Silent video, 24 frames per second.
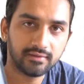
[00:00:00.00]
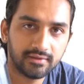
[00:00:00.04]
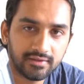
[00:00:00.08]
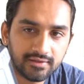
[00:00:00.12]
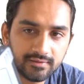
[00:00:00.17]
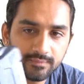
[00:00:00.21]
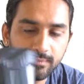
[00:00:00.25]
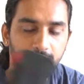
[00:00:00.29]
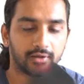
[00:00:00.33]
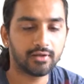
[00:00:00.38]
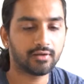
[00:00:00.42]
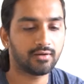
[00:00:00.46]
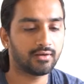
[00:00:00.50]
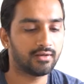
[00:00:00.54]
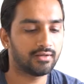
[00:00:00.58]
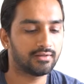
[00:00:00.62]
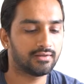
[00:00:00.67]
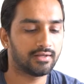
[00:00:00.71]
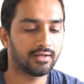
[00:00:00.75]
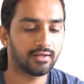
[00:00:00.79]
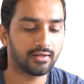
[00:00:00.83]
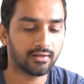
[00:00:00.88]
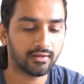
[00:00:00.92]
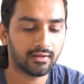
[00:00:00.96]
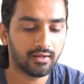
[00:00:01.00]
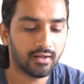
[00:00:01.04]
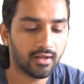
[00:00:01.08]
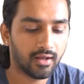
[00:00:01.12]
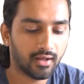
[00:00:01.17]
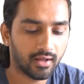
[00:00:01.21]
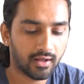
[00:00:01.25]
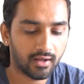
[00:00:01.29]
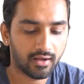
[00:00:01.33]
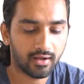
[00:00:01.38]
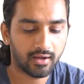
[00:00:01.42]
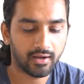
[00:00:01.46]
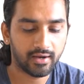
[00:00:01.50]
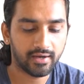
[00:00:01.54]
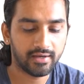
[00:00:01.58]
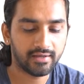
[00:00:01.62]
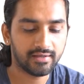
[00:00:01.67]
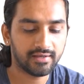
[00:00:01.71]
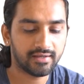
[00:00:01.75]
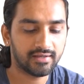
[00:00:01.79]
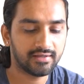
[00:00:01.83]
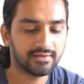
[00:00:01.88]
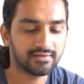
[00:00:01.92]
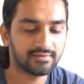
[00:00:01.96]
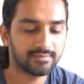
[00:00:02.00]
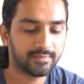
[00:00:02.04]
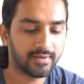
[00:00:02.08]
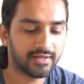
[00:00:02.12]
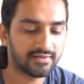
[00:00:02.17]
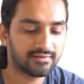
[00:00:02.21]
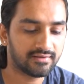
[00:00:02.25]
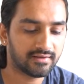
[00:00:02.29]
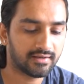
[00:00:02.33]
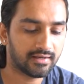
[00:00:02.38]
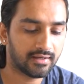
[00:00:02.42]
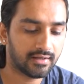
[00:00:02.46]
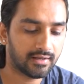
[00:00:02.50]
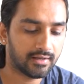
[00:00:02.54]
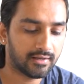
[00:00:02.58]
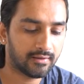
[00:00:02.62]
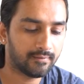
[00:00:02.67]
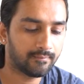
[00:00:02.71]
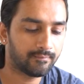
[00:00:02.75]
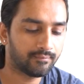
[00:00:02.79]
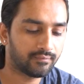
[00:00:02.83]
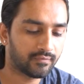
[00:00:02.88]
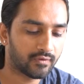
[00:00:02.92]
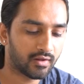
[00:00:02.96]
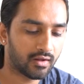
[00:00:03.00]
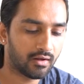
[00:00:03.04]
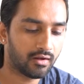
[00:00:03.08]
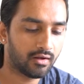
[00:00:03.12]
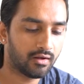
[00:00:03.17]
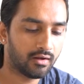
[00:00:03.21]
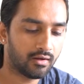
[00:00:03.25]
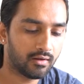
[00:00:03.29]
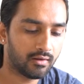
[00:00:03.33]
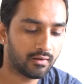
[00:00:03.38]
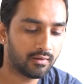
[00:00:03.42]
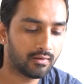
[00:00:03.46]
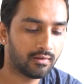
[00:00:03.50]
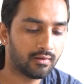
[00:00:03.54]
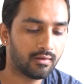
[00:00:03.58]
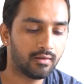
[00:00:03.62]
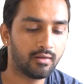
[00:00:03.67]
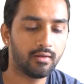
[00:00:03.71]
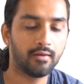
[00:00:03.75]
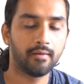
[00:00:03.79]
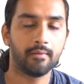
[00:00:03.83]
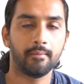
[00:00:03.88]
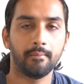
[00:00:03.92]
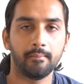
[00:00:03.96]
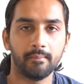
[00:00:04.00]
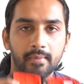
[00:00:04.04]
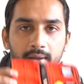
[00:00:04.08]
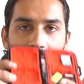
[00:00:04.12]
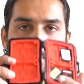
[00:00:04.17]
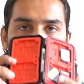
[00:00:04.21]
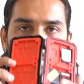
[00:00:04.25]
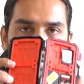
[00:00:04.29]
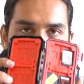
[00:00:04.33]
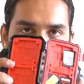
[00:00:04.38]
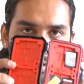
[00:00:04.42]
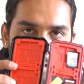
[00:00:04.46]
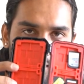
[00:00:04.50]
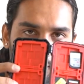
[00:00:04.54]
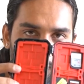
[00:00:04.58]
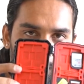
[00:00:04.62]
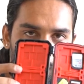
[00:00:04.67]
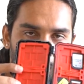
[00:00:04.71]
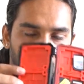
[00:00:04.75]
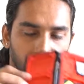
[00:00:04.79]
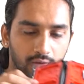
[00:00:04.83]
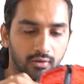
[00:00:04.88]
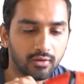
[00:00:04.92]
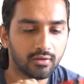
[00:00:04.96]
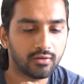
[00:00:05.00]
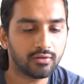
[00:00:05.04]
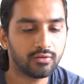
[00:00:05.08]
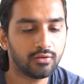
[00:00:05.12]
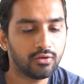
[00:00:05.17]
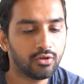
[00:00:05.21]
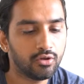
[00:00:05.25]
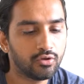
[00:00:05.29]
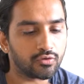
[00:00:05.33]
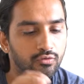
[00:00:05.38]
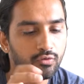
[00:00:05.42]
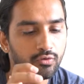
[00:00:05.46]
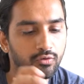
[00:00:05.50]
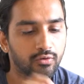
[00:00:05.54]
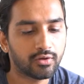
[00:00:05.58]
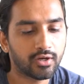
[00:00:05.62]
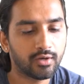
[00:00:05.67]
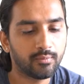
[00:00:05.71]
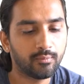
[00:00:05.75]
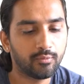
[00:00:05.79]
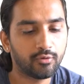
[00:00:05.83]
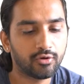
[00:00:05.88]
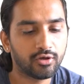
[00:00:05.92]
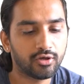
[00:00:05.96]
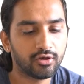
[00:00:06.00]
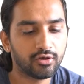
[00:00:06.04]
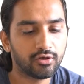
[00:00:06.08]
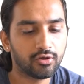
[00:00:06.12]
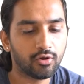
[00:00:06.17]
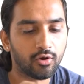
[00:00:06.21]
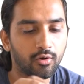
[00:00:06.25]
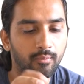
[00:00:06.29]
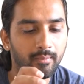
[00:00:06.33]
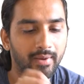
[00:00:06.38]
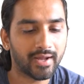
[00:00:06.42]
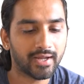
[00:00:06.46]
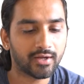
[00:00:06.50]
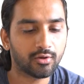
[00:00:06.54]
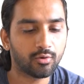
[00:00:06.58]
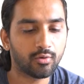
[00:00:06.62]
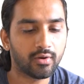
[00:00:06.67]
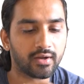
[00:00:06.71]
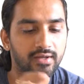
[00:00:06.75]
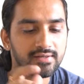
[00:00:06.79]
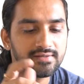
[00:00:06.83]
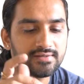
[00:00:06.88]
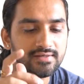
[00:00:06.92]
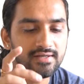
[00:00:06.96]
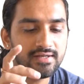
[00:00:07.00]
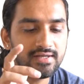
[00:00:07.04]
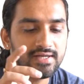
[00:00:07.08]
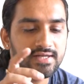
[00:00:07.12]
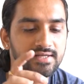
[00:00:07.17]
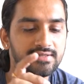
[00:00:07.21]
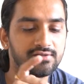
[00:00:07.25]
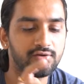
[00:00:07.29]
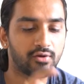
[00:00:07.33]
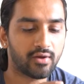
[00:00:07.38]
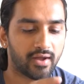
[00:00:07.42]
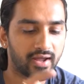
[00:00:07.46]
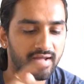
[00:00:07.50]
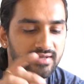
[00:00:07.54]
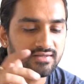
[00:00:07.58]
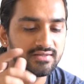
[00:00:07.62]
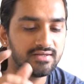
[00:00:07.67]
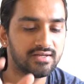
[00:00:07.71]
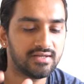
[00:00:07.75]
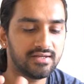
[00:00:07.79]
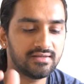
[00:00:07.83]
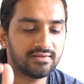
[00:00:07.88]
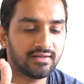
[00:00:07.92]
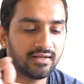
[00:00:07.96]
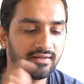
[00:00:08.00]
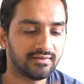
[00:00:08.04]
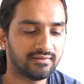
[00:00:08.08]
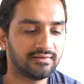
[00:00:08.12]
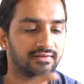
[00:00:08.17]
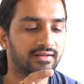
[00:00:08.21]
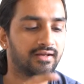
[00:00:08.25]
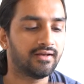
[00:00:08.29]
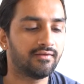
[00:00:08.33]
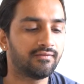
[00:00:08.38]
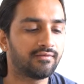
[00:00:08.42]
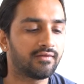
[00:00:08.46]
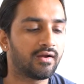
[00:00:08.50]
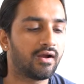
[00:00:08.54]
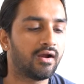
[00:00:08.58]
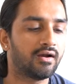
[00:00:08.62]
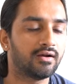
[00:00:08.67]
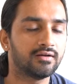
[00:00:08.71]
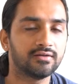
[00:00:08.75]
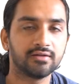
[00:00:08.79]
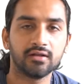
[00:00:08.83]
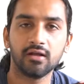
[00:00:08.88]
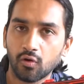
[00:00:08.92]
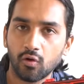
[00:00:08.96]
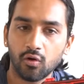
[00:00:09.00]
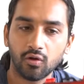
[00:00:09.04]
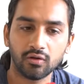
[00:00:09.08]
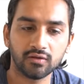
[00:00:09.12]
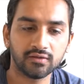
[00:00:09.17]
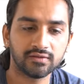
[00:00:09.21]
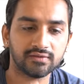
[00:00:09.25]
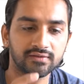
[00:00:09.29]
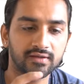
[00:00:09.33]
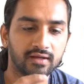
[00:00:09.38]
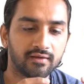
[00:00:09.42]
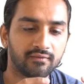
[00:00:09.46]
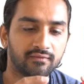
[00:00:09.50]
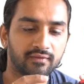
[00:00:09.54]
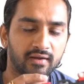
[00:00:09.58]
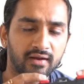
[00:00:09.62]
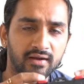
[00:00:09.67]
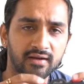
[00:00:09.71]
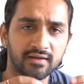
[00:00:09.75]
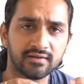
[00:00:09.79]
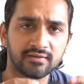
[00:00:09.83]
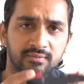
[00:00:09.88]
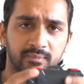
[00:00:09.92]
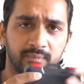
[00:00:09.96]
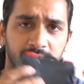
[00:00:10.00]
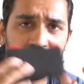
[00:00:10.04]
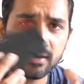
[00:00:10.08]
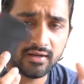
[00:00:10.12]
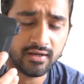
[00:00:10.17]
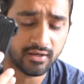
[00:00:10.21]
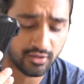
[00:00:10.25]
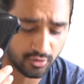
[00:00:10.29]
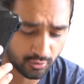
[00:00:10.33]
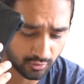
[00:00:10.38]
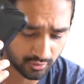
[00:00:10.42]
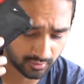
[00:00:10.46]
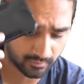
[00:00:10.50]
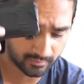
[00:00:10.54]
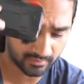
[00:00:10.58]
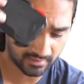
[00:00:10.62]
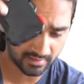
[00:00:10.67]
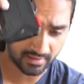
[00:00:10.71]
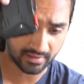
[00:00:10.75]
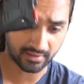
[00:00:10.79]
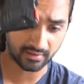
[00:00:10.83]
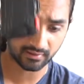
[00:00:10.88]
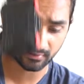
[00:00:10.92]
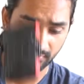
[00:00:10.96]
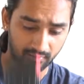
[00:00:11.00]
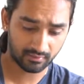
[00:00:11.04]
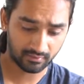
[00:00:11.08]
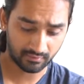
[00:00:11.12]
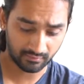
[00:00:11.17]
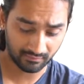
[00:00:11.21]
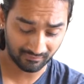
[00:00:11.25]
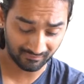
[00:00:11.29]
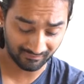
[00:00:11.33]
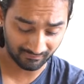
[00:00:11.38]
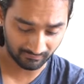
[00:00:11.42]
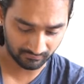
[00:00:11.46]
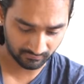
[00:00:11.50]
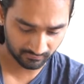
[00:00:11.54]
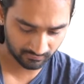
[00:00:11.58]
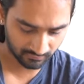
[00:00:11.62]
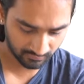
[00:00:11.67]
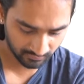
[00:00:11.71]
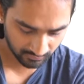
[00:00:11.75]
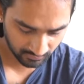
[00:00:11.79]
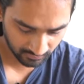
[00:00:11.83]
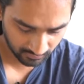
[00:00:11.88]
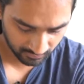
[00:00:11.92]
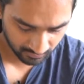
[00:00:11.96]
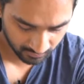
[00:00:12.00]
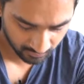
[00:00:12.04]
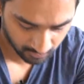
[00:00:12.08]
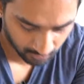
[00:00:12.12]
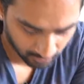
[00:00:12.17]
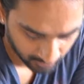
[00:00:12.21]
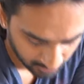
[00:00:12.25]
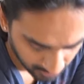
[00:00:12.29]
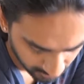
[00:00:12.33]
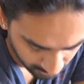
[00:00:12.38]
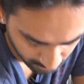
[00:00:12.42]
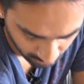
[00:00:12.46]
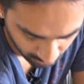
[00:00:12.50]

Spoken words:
this particular thing, it is basically a memory card holder, so you can put in your micro SDs, your SDs and CF card all safe, and it's pretty durable. Like, you can